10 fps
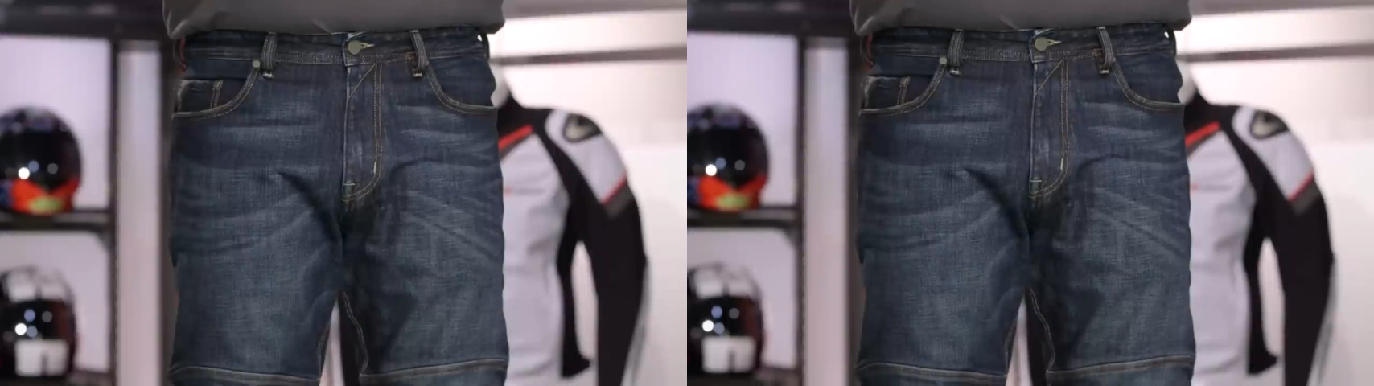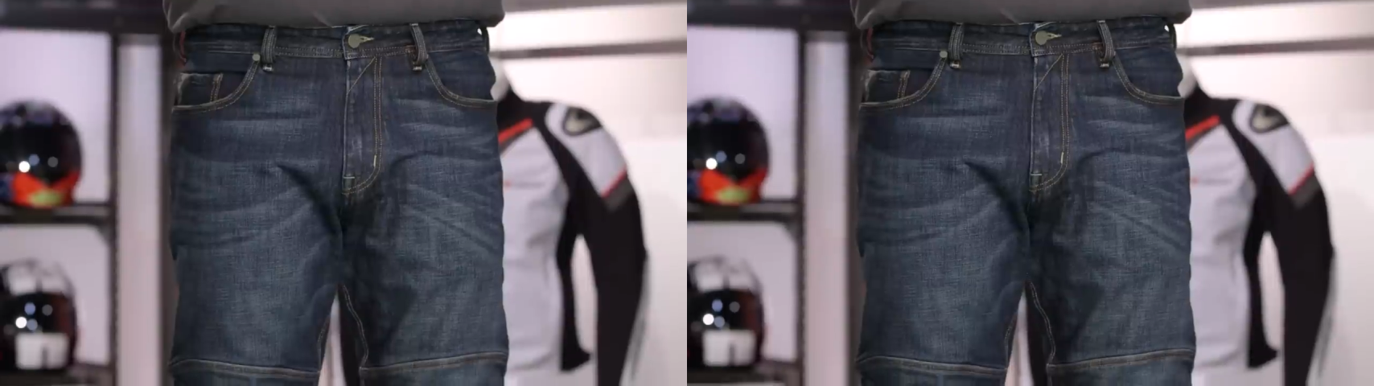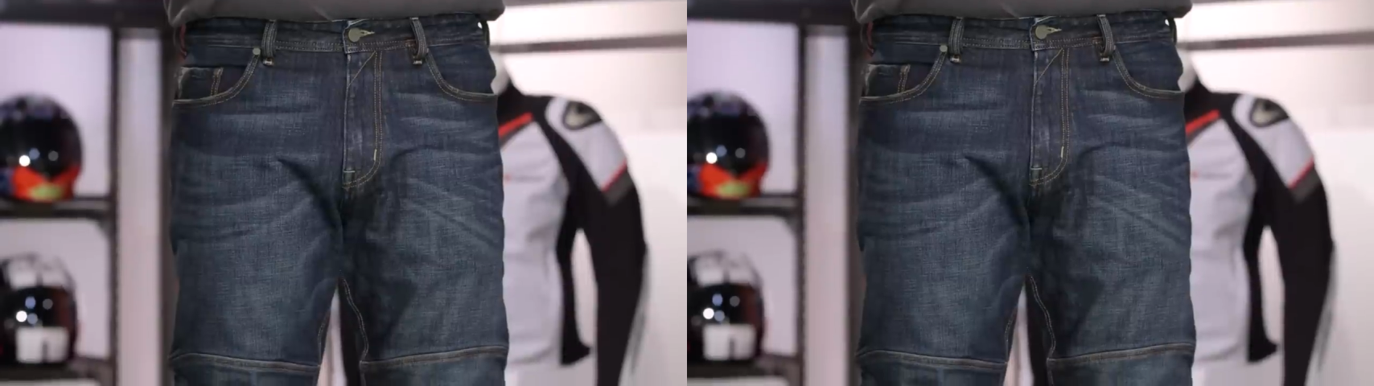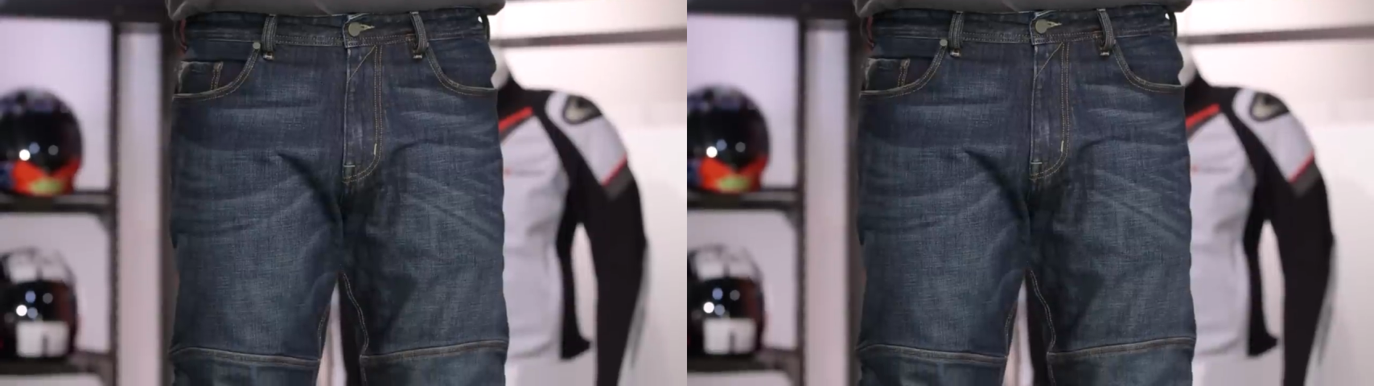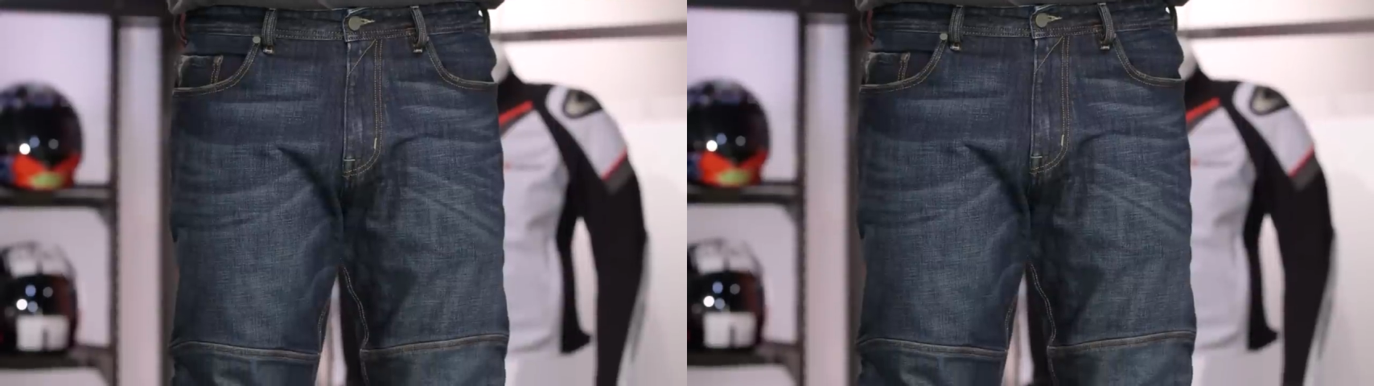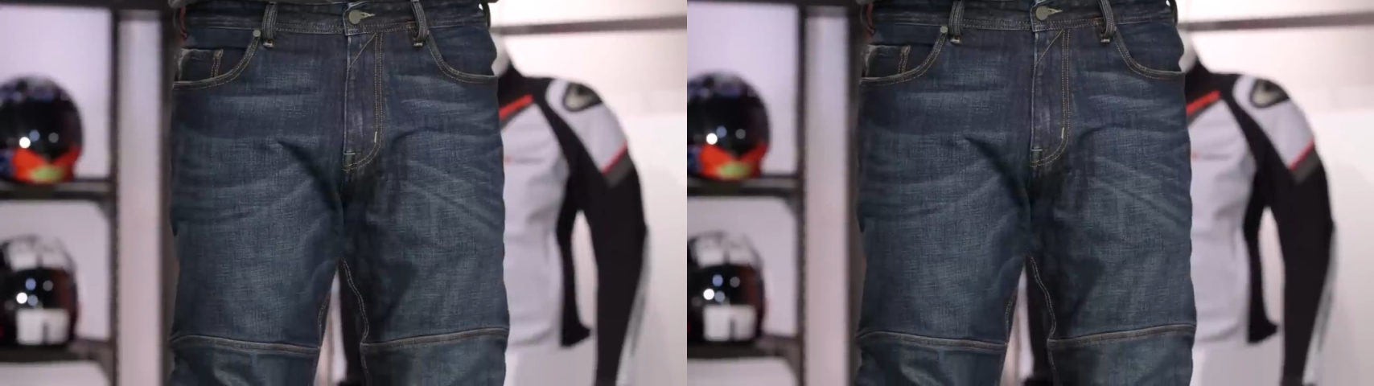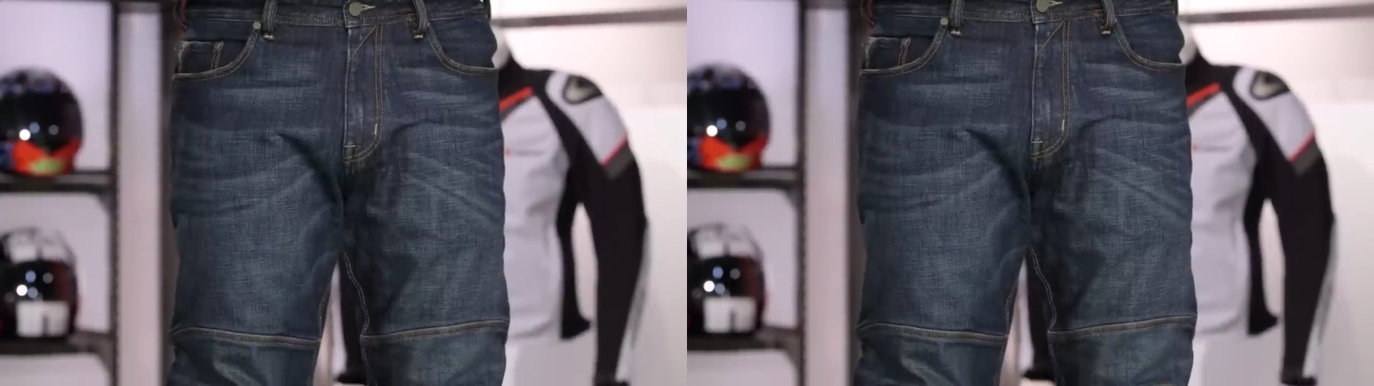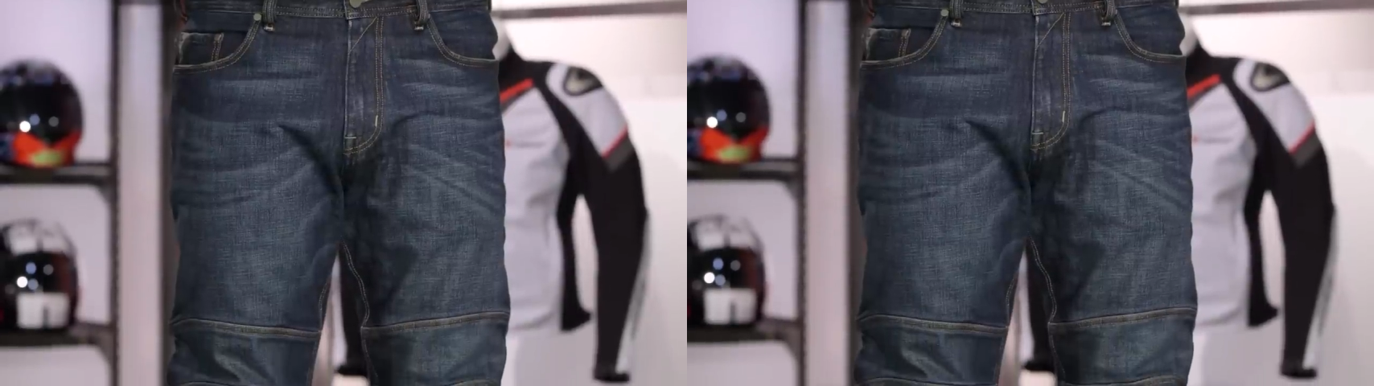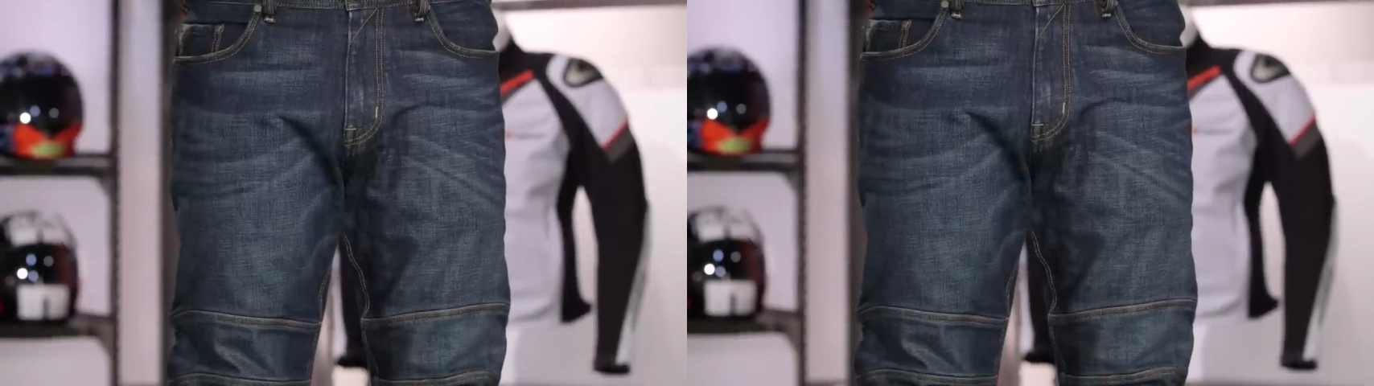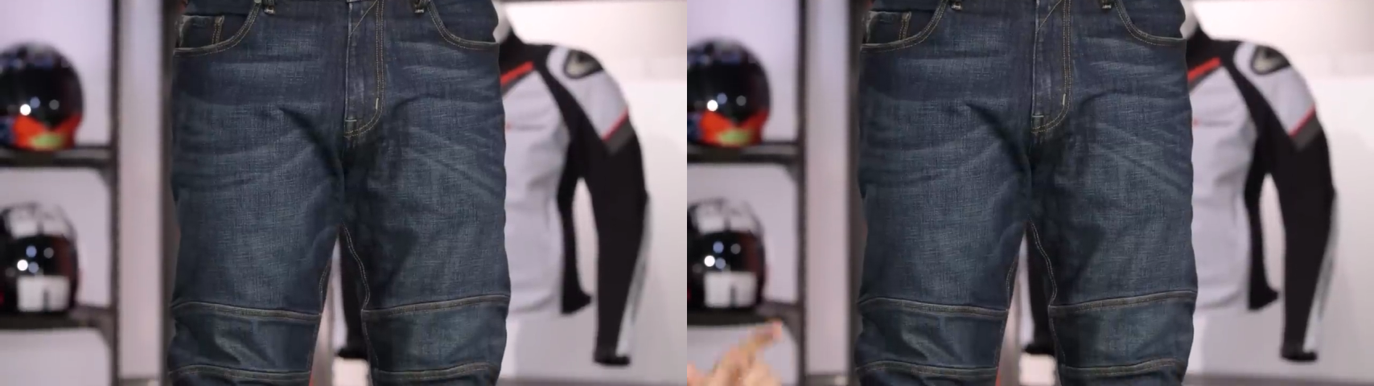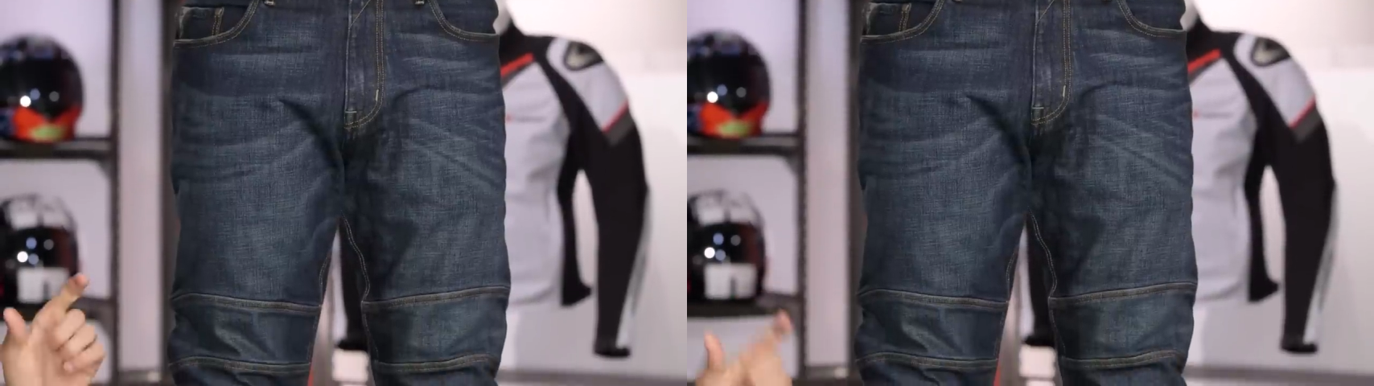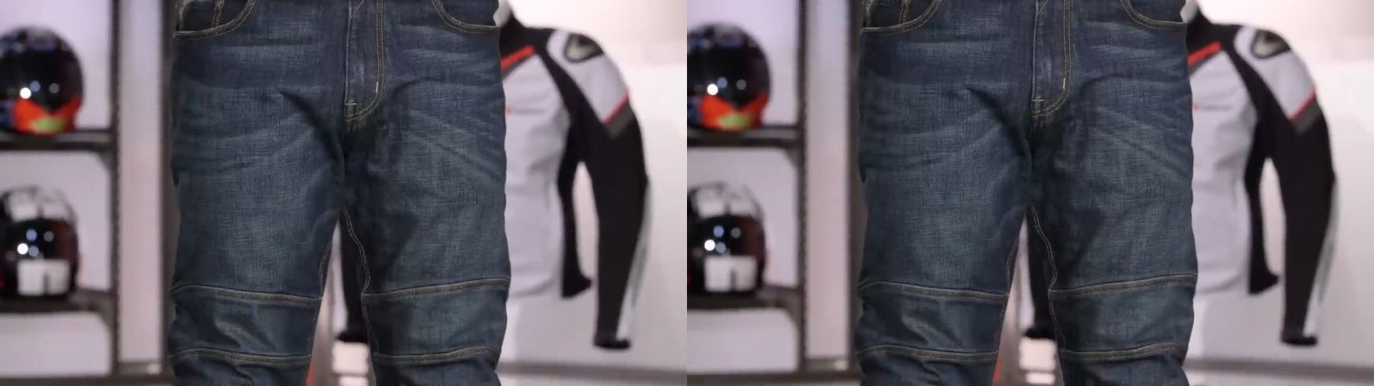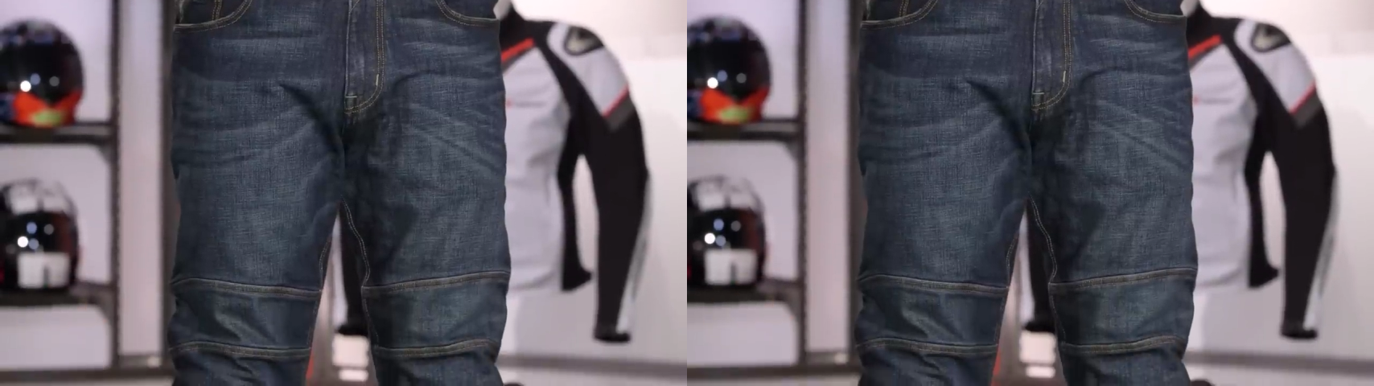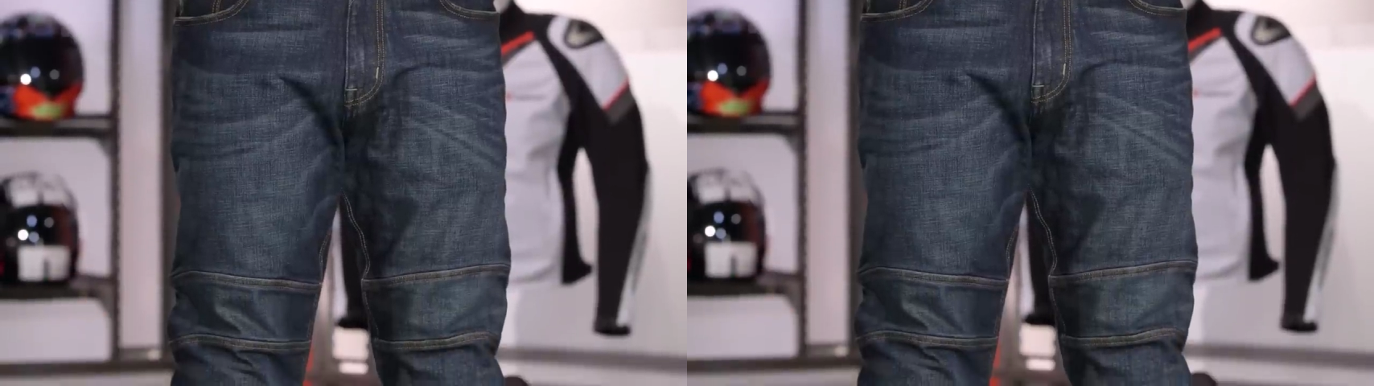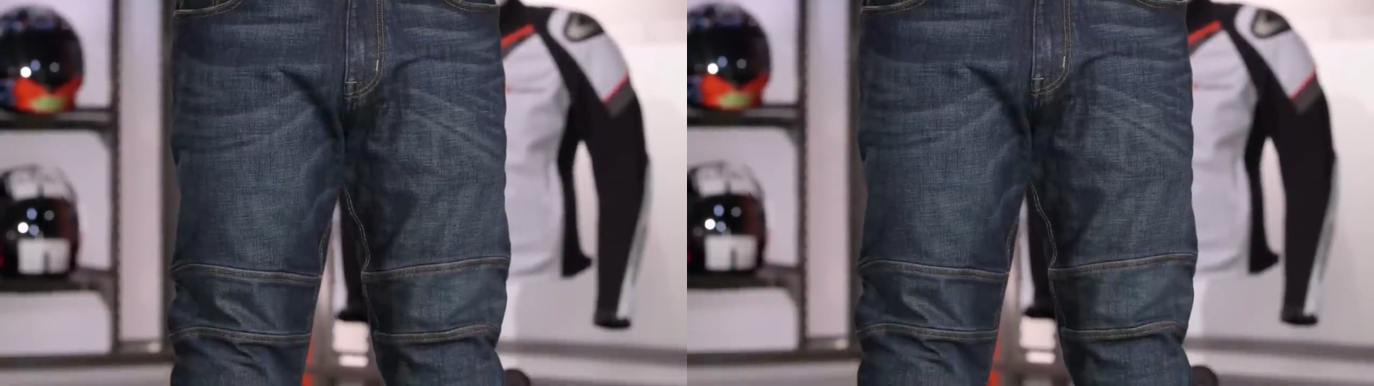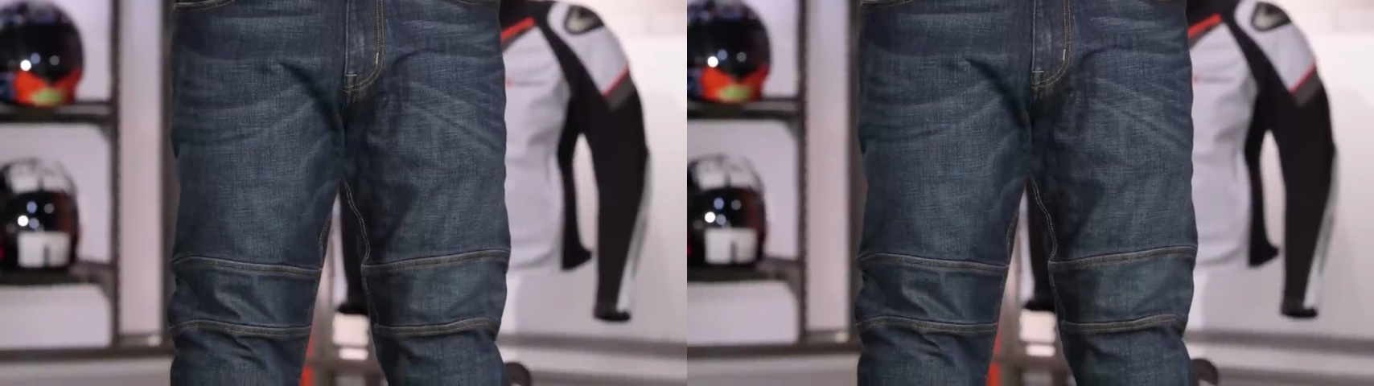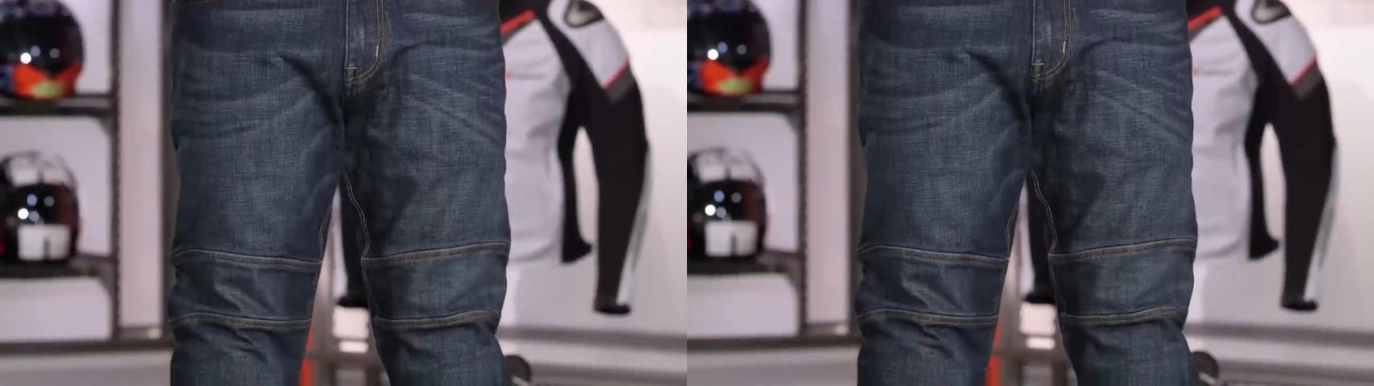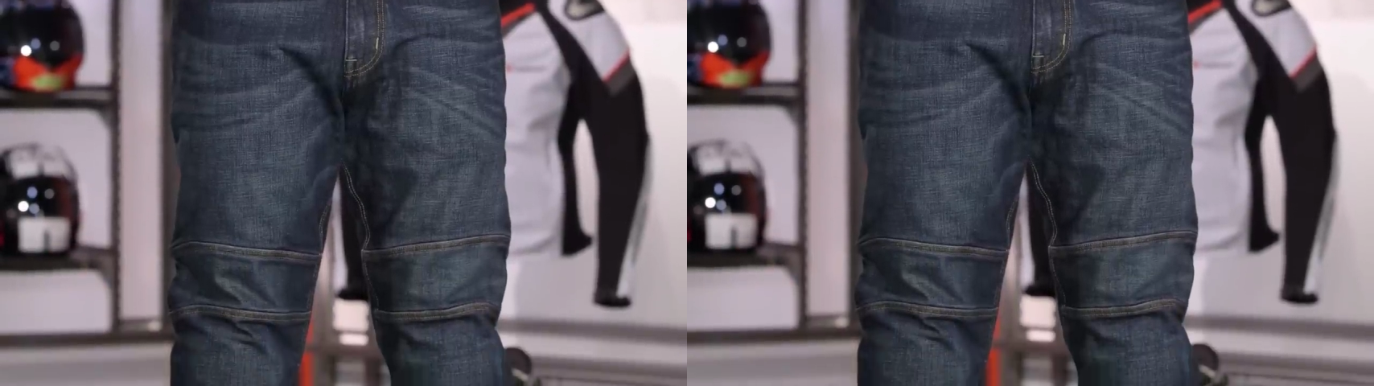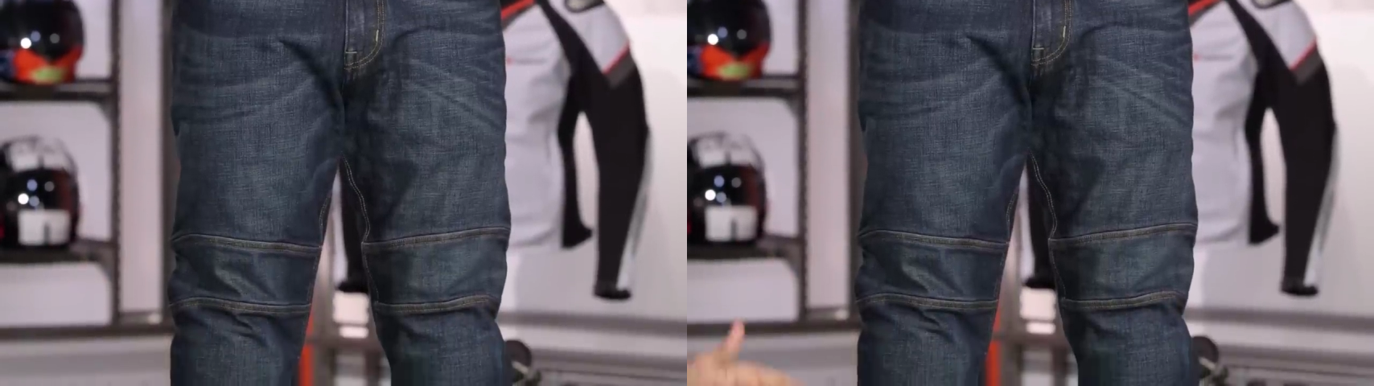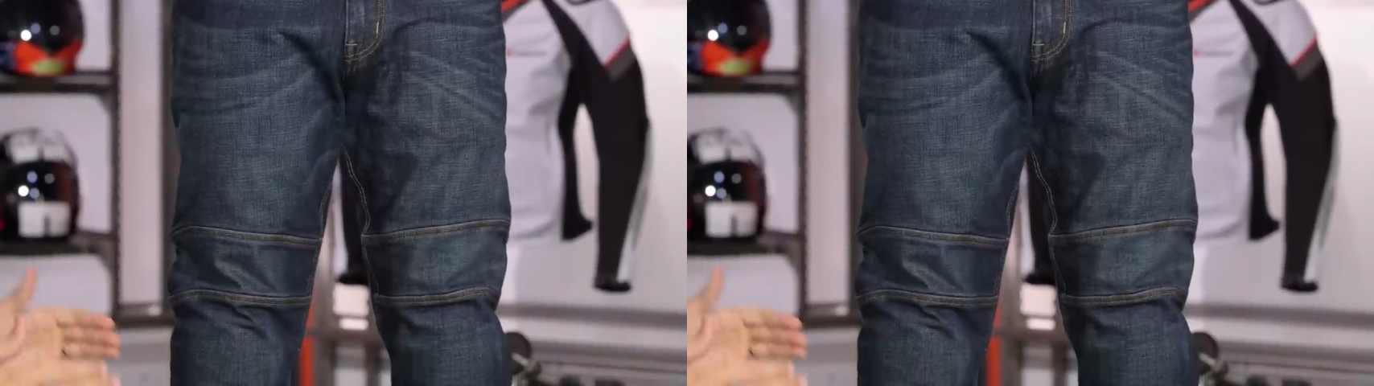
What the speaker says: [unreadable: no face in view]